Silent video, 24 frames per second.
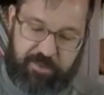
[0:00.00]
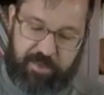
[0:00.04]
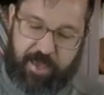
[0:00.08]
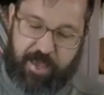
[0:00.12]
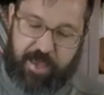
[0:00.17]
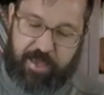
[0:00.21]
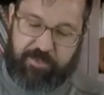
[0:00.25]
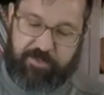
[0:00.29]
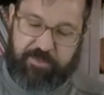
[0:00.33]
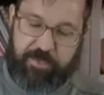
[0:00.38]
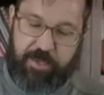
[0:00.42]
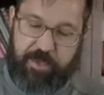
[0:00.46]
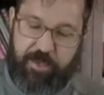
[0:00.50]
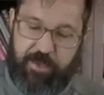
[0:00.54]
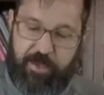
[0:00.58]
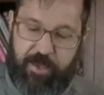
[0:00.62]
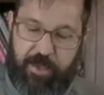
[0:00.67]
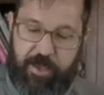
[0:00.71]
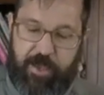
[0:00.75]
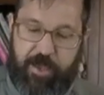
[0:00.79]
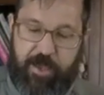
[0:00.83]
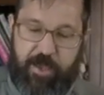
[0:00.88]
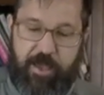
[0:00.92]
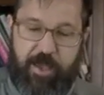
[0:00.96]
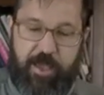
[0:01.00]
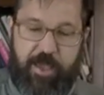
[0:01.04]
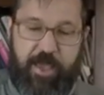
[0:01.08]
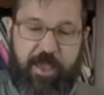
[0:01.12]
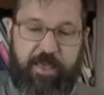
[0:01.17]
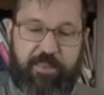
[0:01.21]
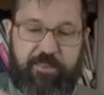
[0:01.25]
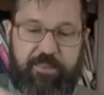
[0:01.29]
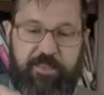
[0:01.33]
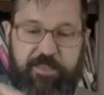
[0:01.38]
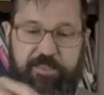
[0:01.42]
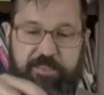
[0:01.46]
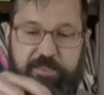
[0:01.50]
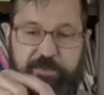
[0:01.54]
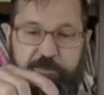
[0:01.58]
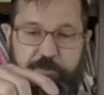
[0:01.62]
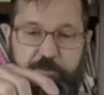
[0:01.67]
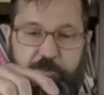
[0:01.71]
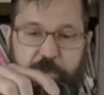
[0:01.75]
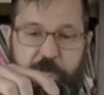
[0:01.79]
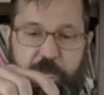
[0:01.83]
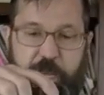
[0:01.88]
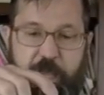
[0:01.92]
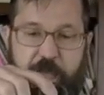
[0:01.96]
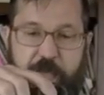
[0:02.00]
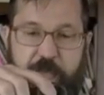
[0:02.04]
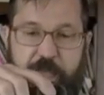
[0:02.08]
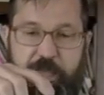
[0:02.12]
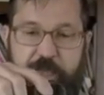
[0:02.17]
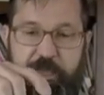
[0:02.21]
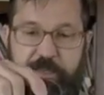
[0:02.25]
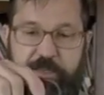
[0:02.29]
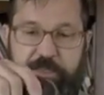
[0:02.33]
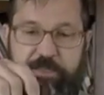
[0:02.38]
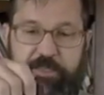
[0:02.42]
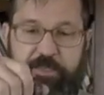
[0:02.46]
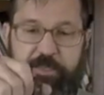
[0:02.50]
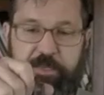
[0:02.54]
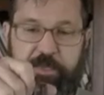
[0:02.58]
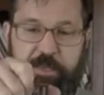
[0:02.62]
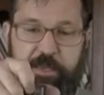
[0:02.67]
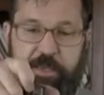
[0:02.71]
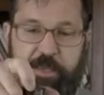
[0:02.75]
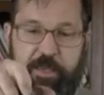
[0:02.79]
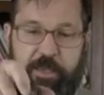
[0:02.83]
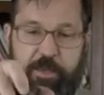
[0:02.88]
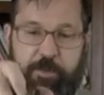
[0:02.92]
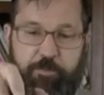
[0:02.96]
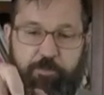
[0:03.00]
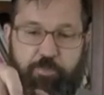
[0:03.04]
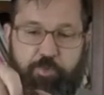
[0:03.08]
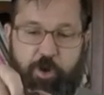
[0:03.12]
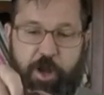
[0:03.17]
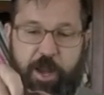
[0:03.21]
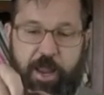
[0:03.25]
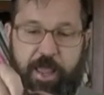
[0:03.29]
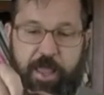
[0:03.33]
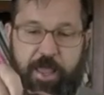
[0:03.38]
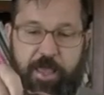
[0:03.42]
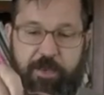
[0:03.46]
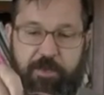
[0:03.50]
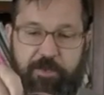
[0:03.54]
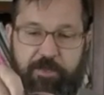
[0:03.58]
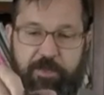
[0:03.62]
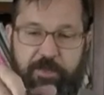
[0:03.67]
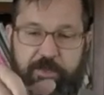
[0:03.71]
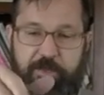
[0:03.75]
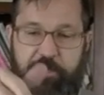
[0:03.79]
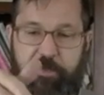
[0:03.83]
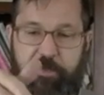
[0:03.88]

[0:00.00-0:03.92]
that I had this Reliance brand